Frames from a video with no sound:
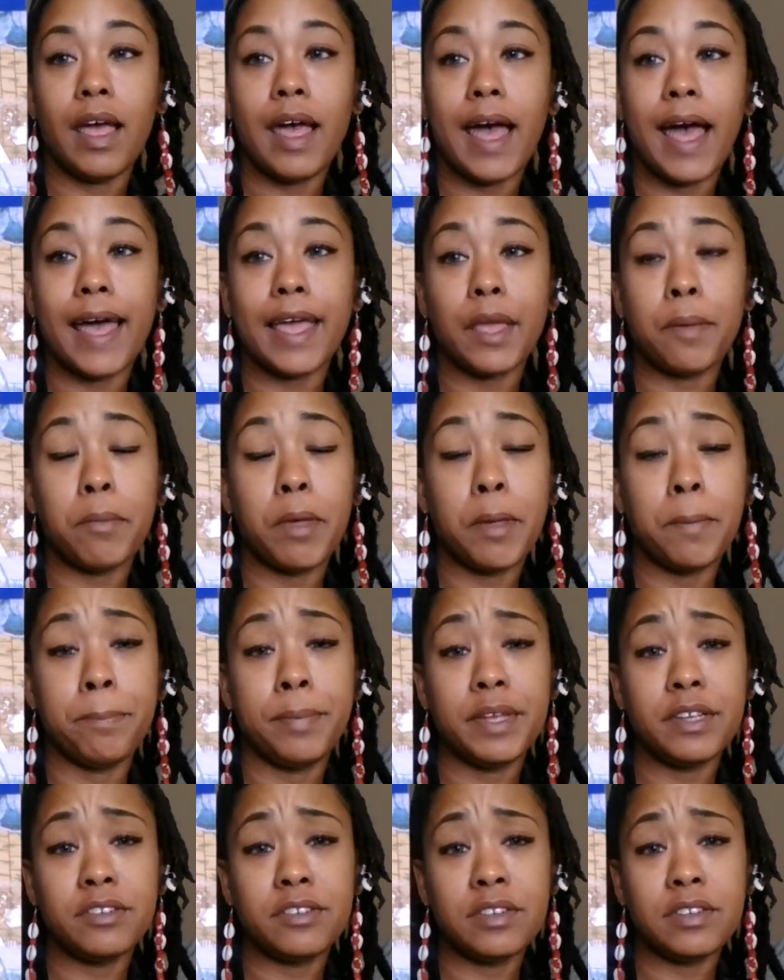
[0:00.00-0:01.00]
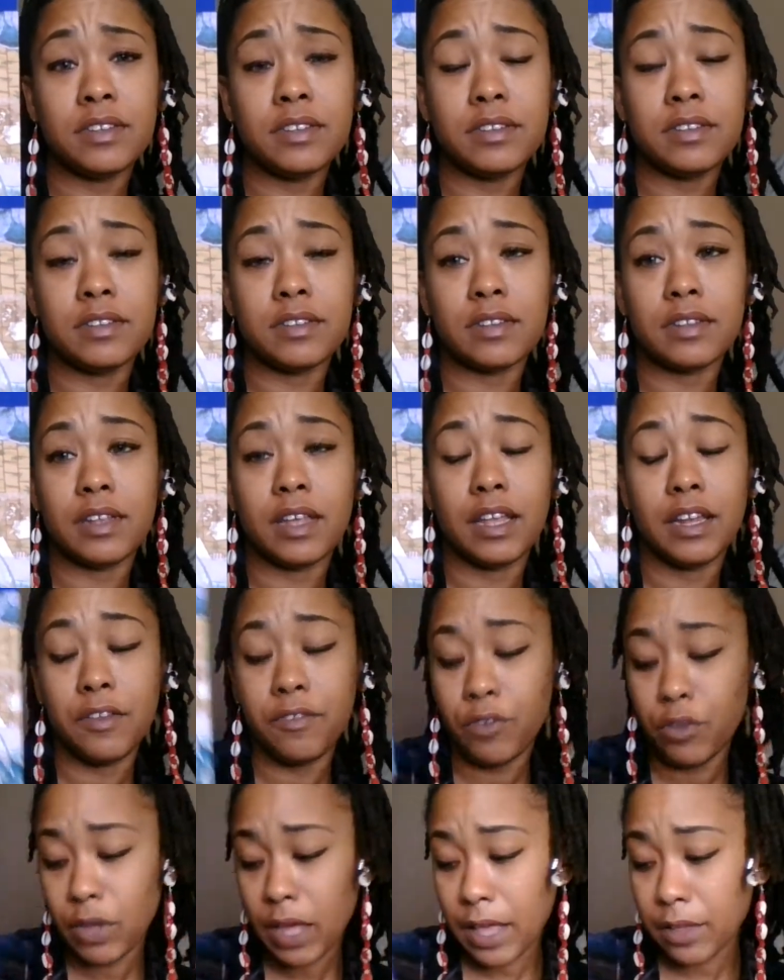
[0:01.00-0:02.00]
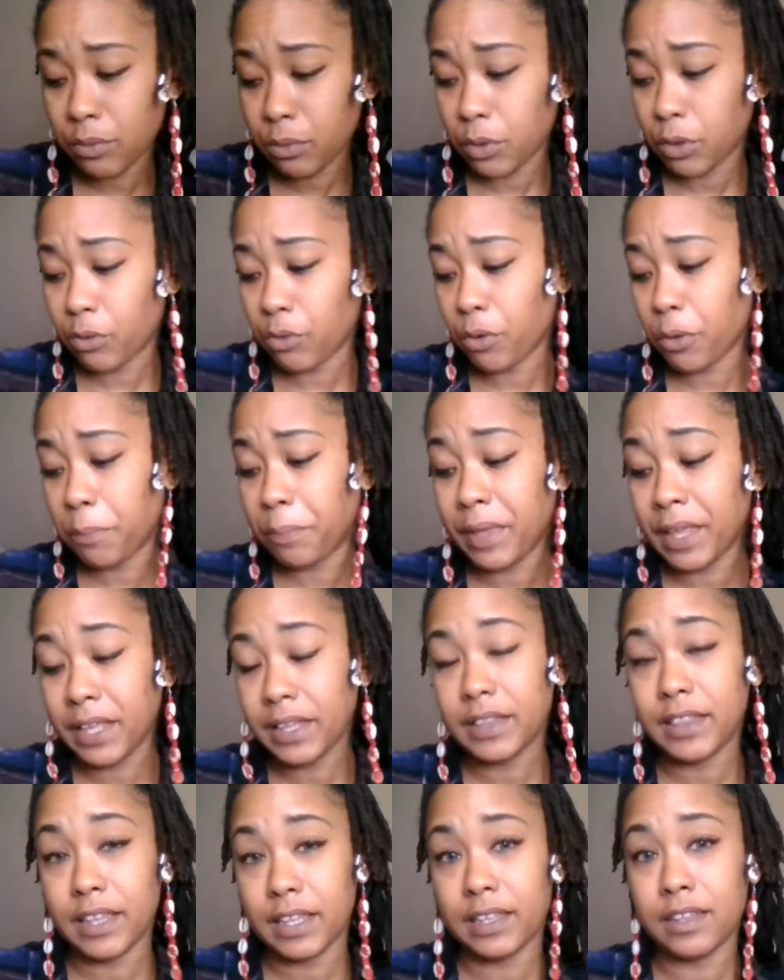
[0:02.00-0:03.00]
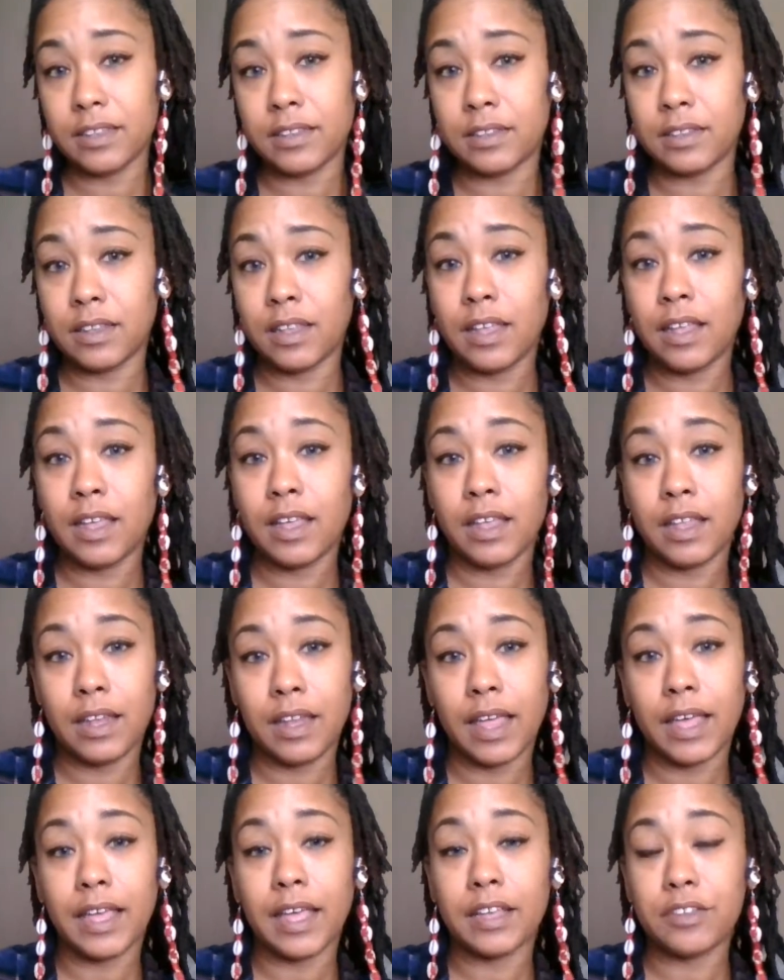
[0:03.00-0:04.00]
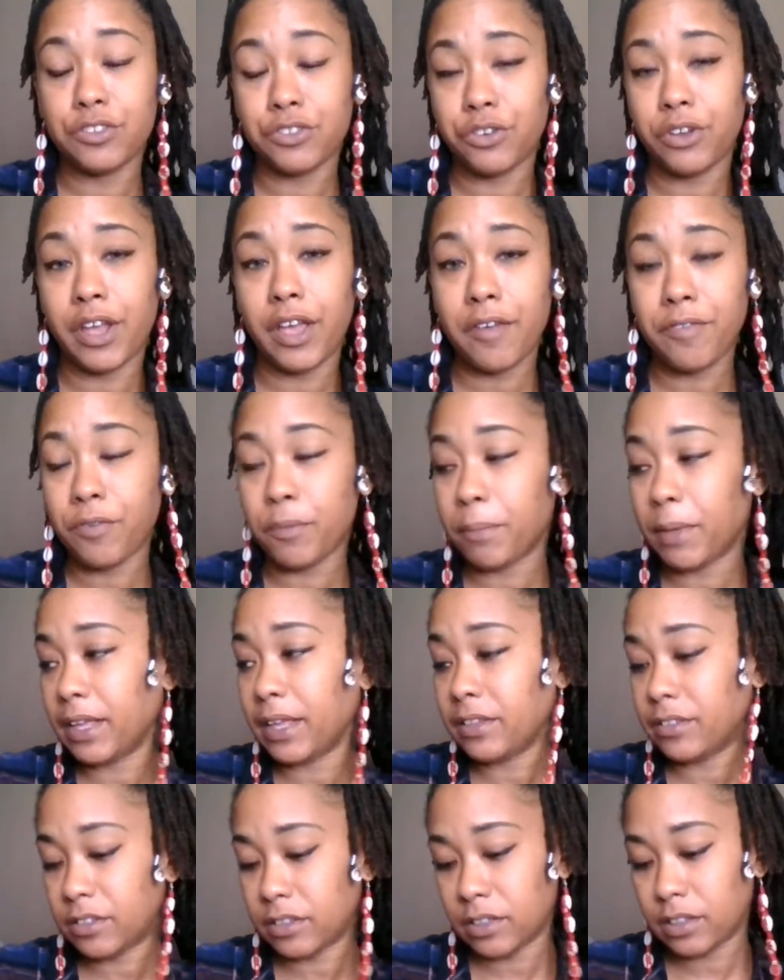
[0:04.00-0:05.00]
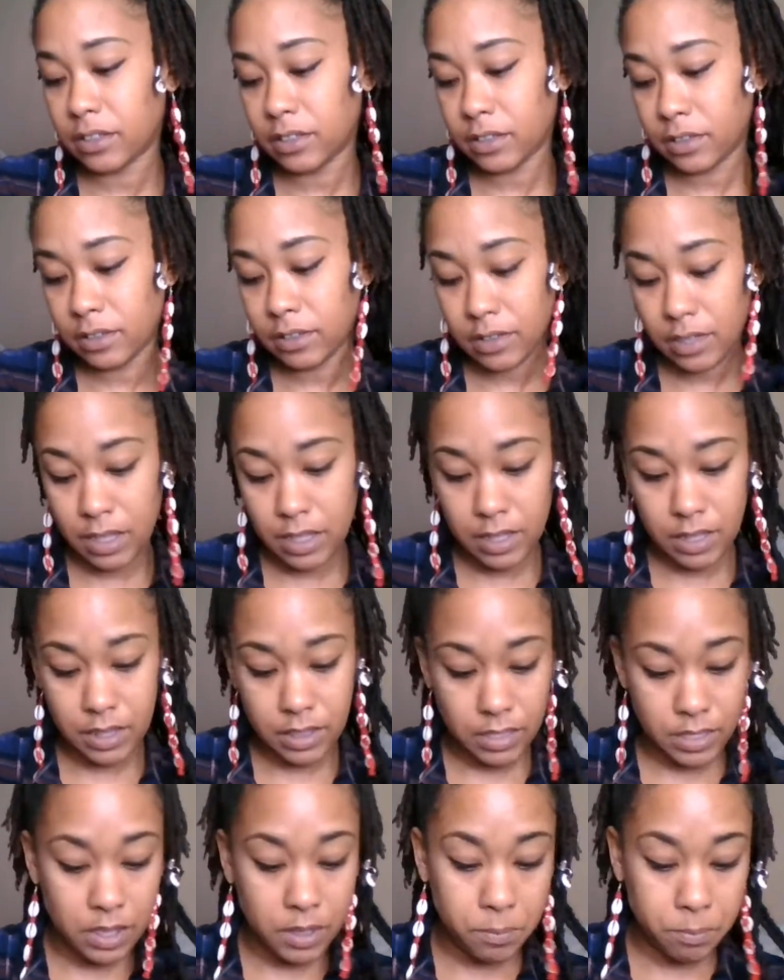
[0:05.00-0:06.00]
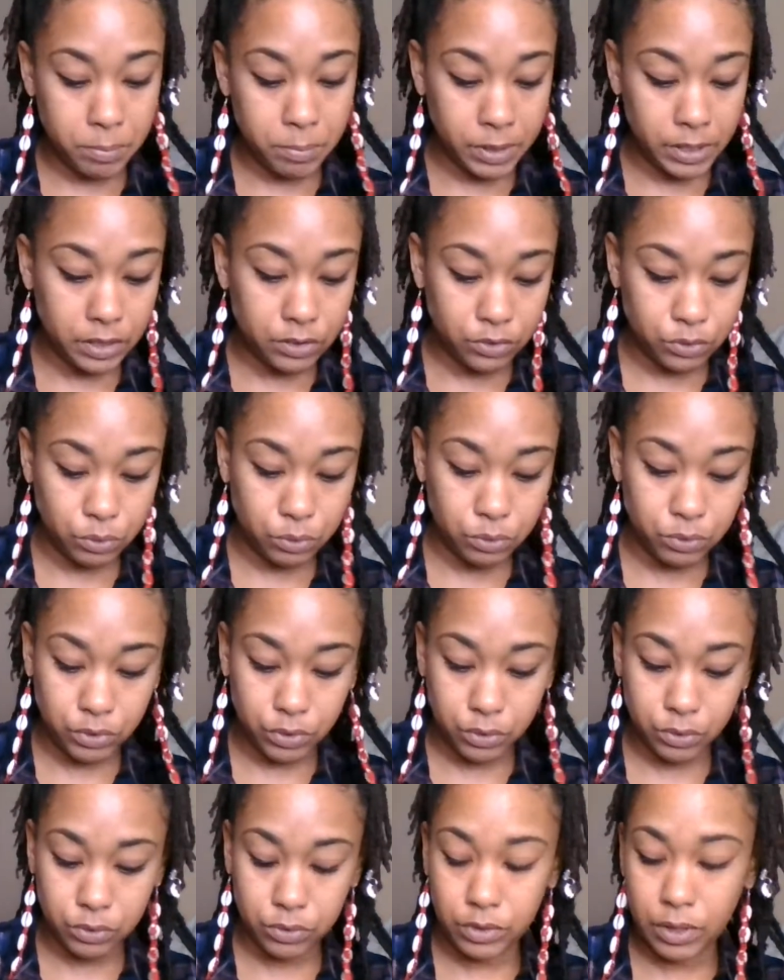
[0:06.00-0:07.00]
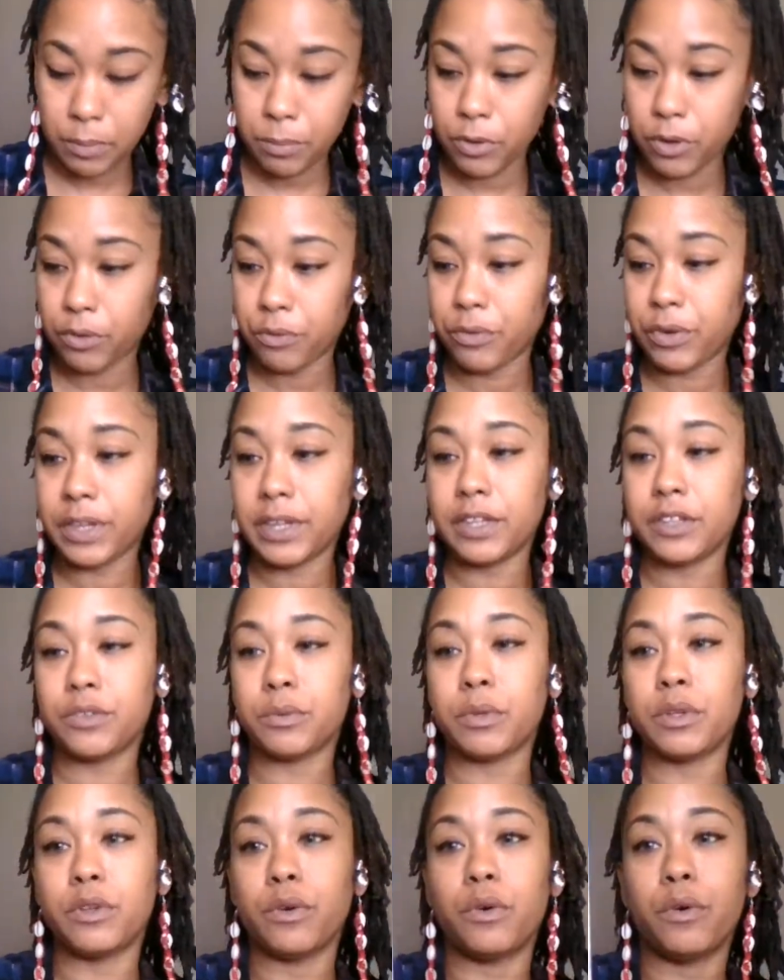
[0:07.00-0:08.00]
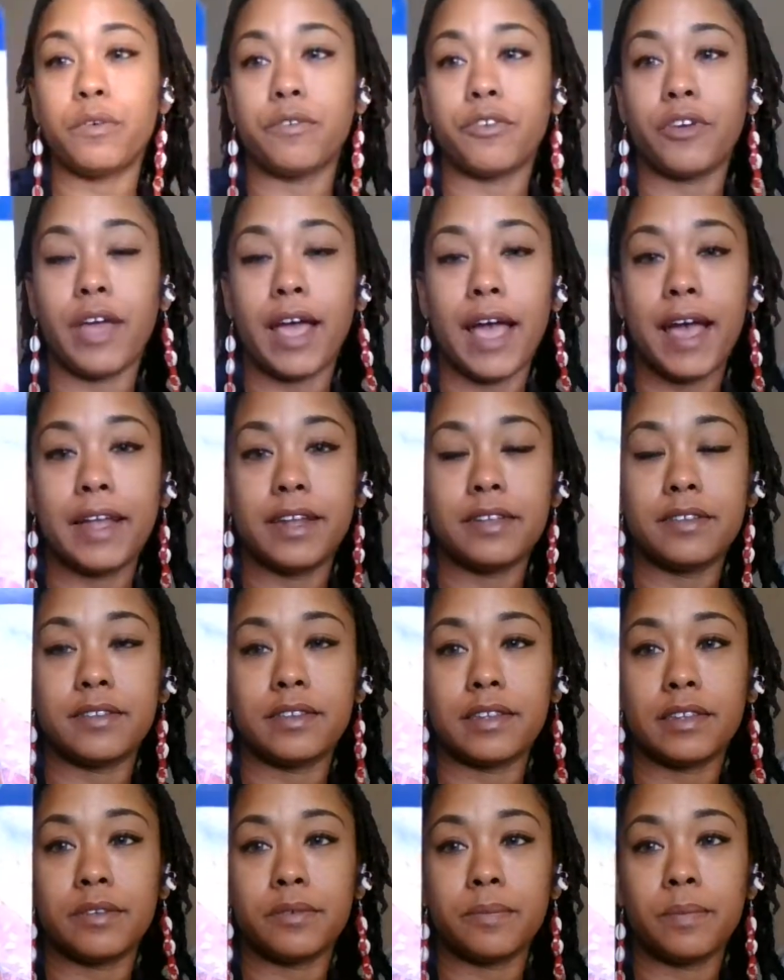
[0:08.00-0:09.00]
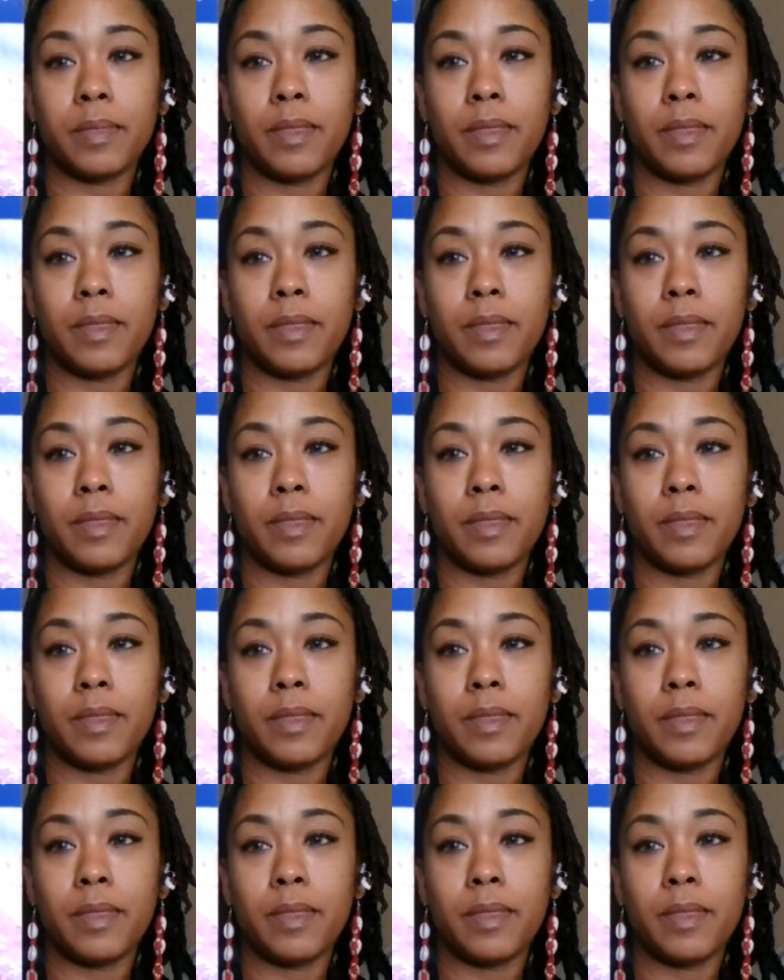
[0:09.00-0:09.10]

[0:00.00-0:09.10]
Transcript: I am ambitious. And if you guys want to repeat this, like as your affirmations, then please do so. So I'm going to read this one over. Honesty.